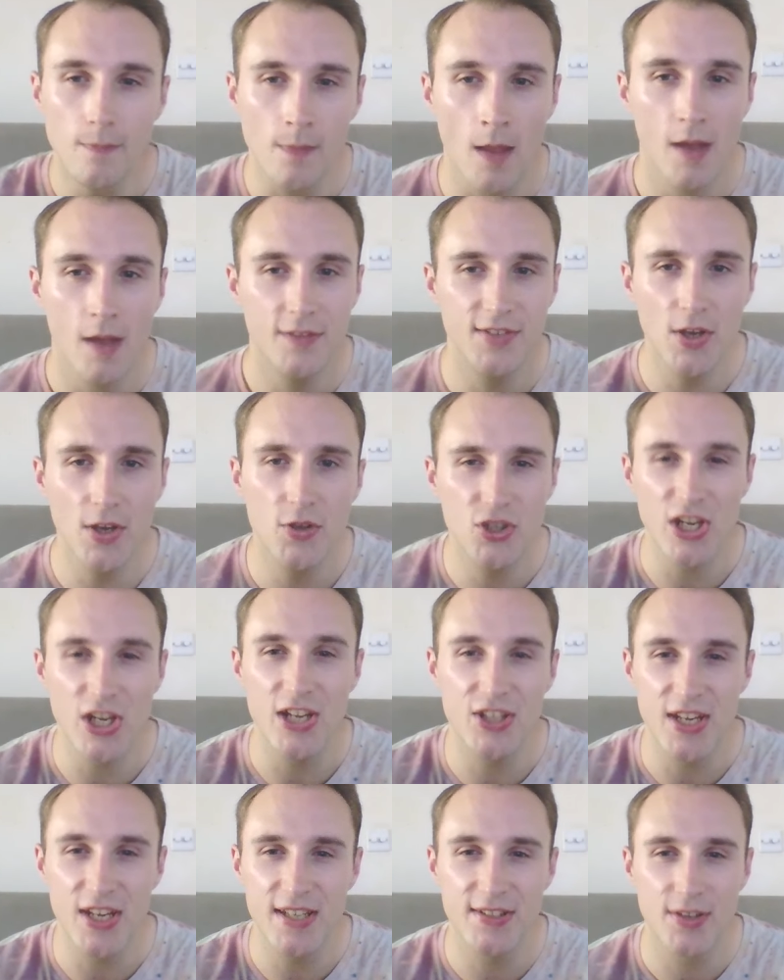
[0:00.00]
So
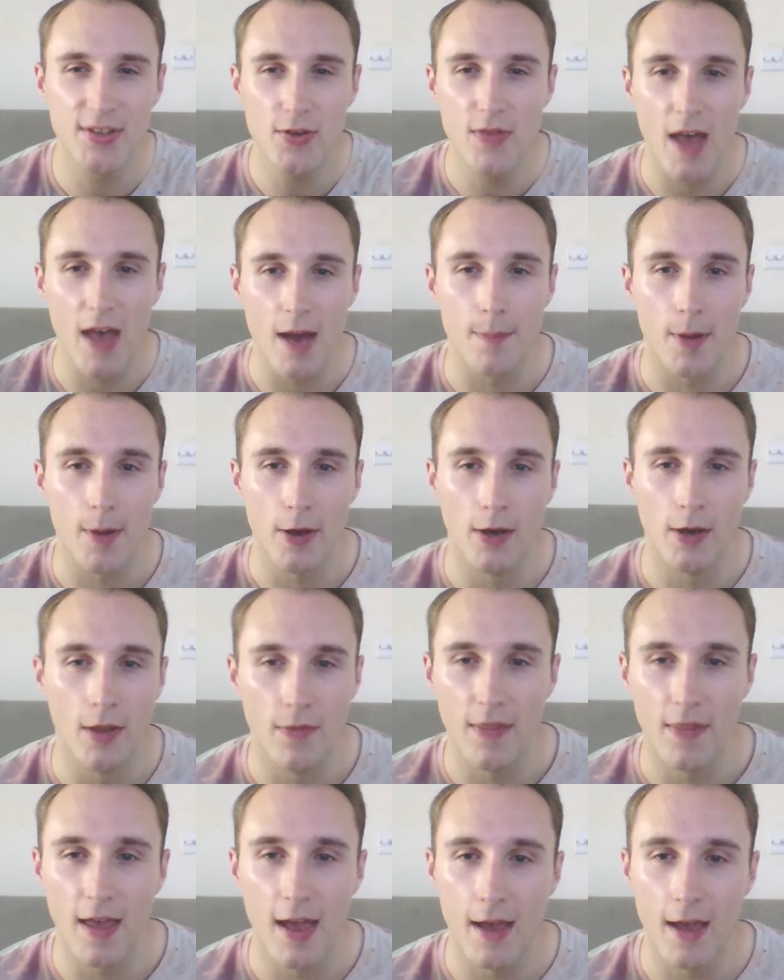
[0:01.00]
GG's to that
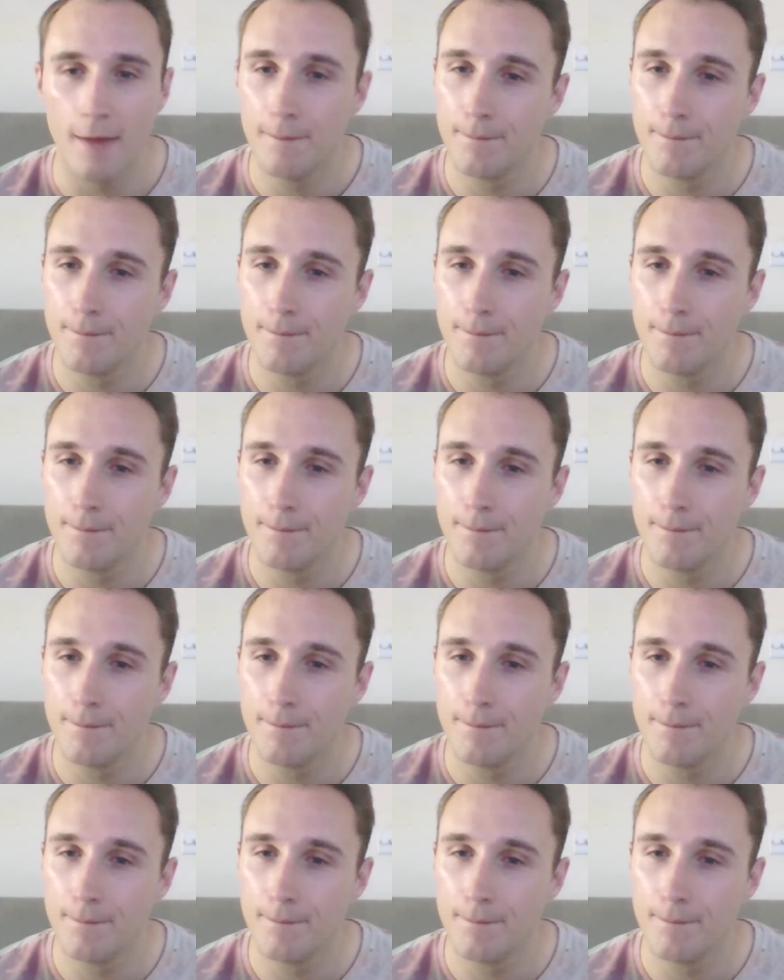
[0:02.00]
opponent there.